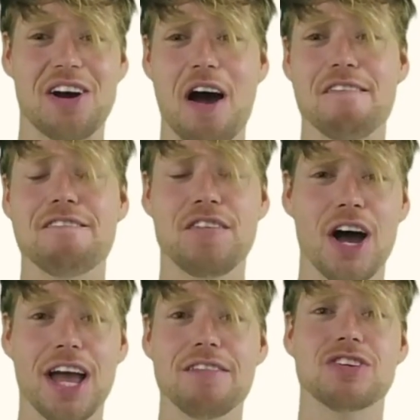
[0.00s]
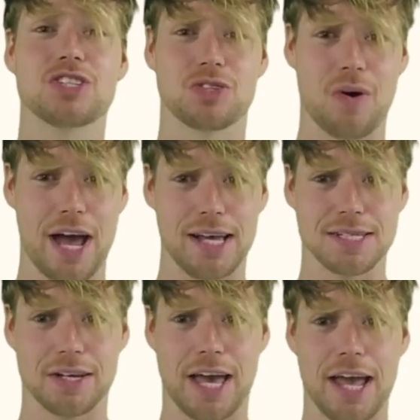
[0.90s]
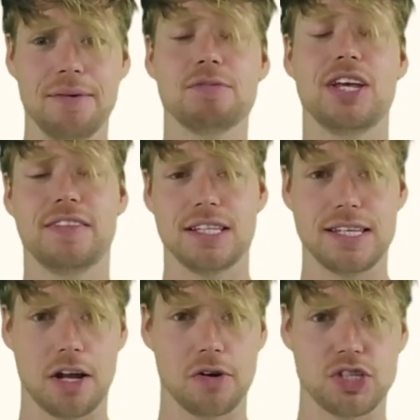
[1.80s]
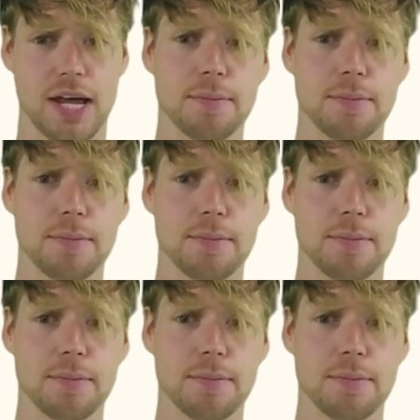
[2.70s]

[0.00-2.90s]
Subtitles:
5 squares, okay, in this yellow shape.